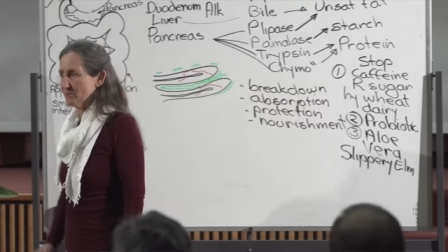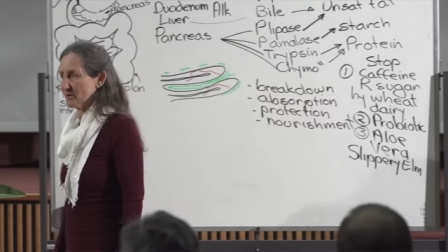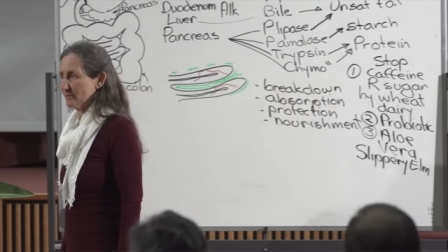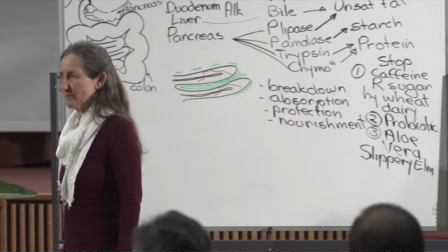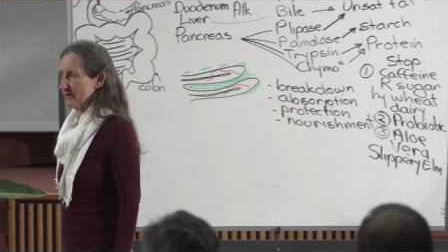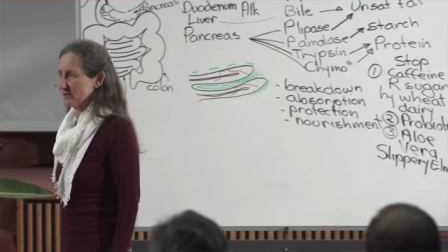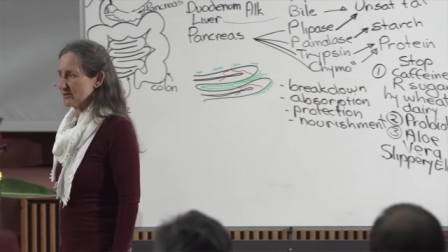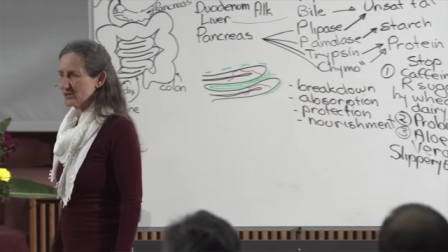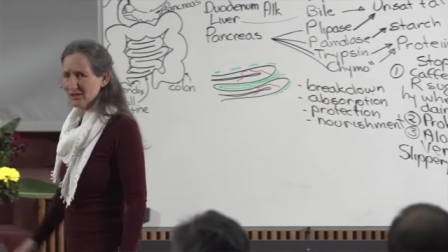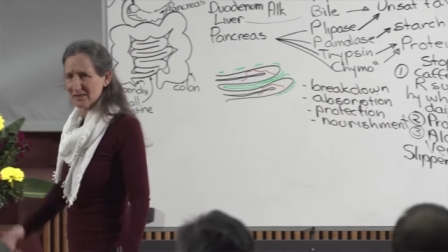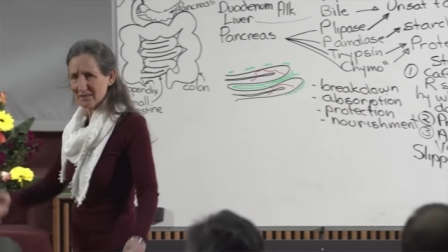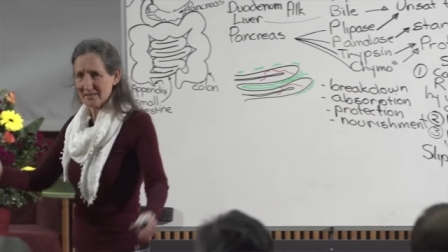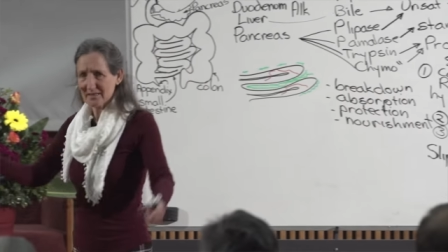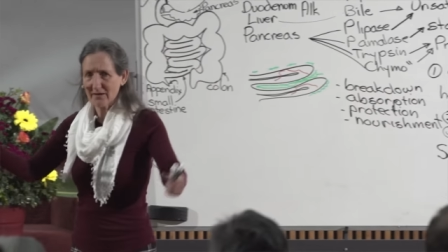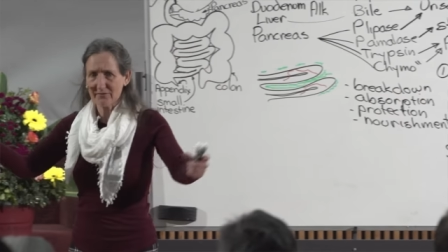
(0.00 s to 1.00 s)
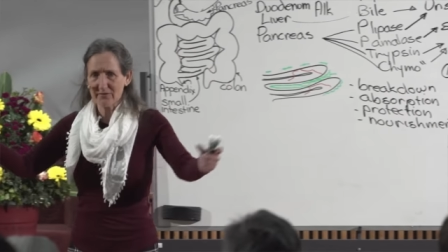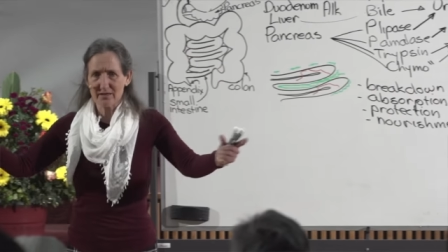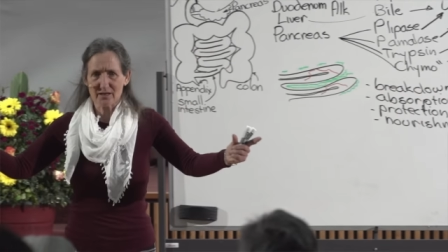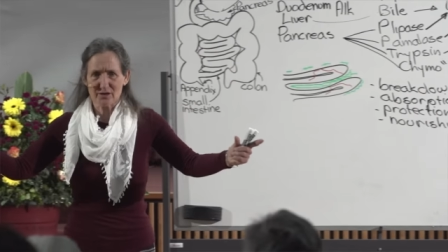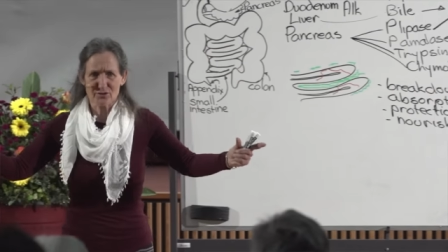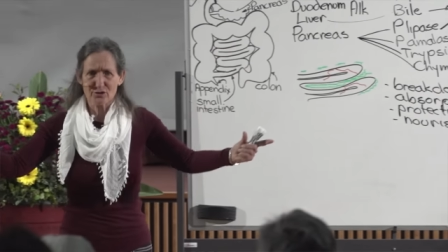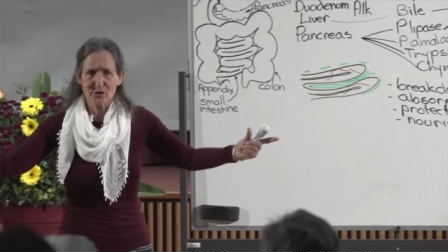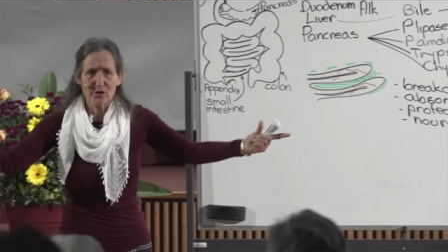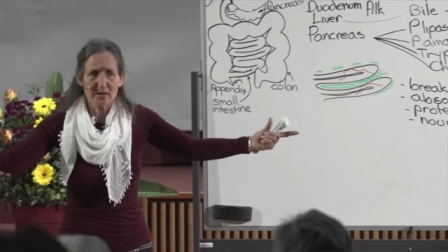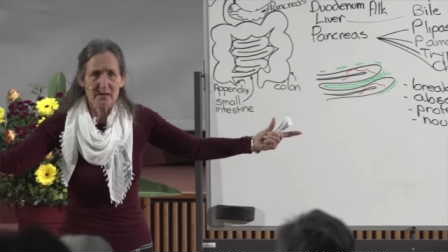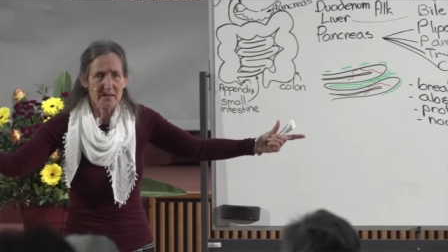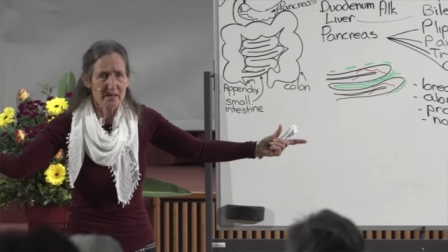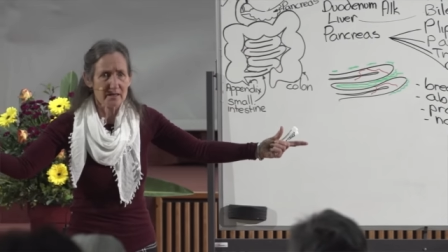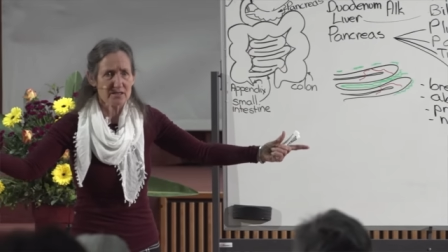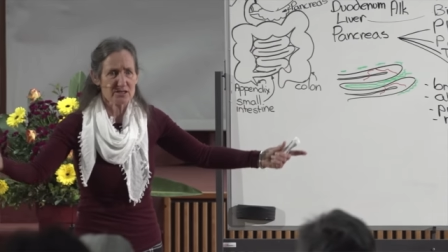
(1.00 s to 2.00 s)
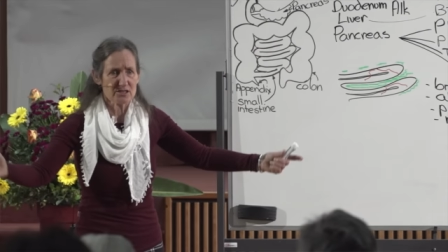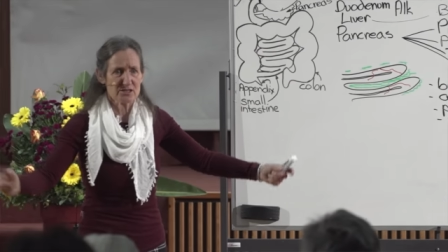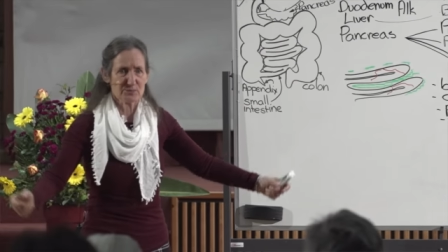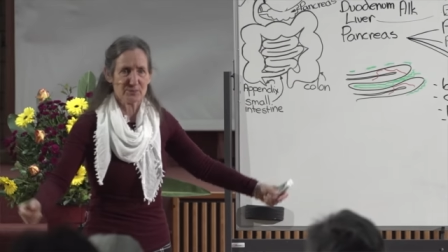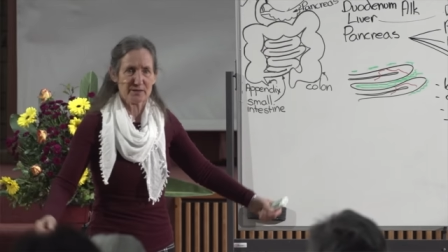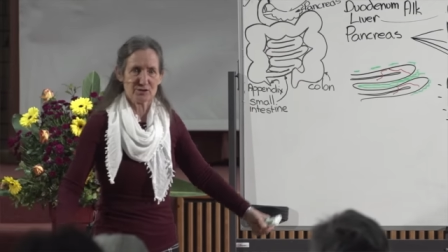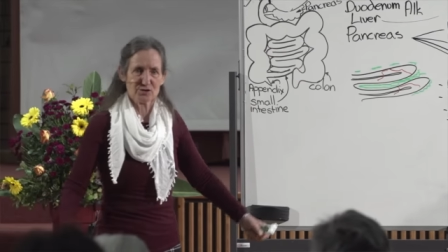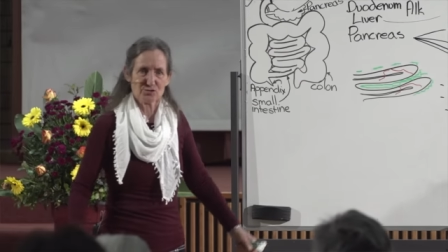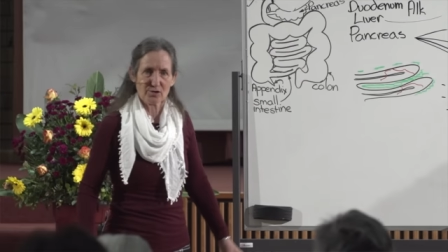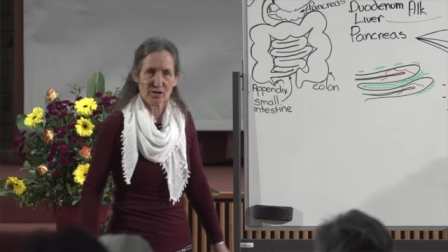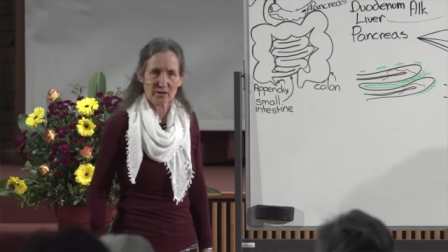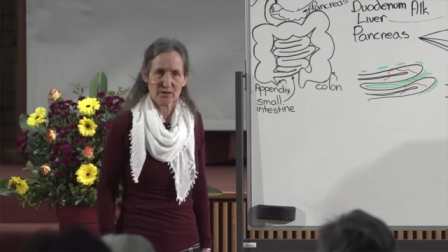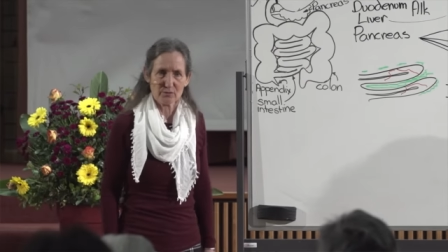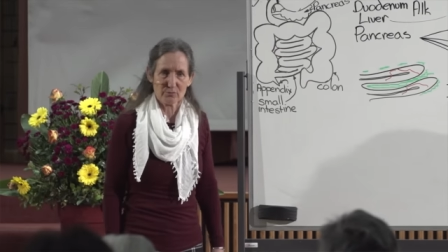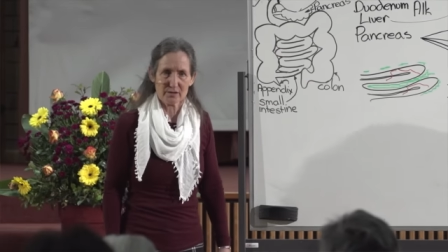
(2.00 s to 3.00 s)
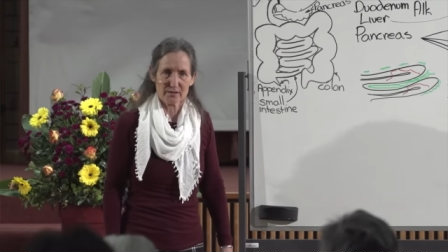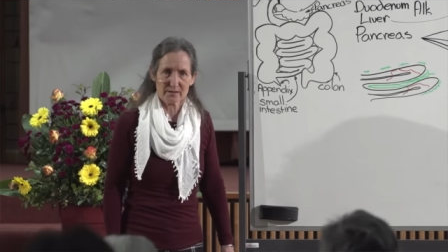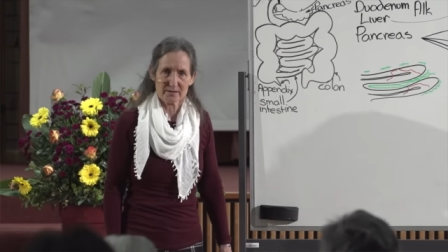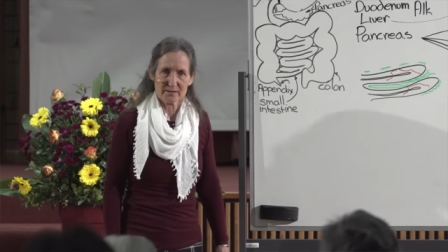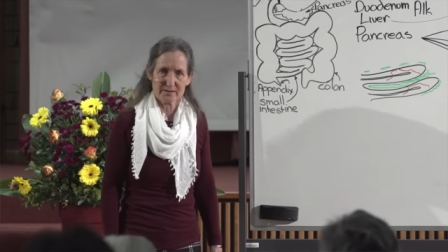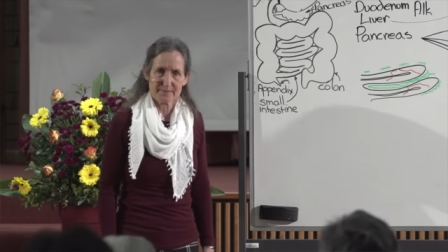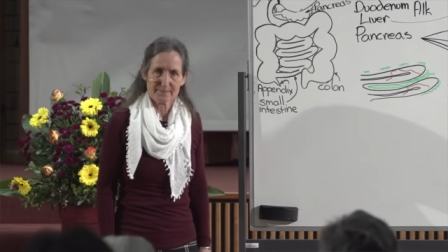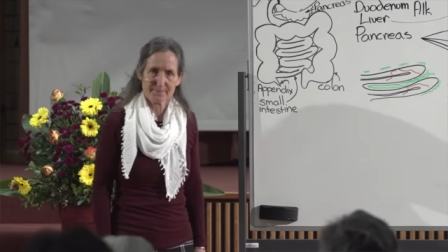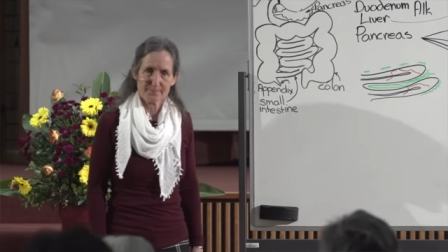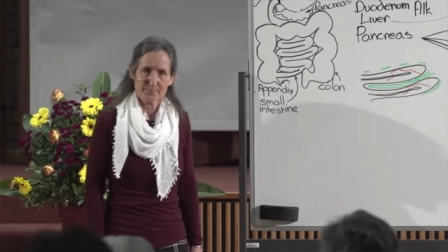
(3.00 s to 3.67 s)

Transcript: implemented. She's 70, 30 years she's been struggling with this.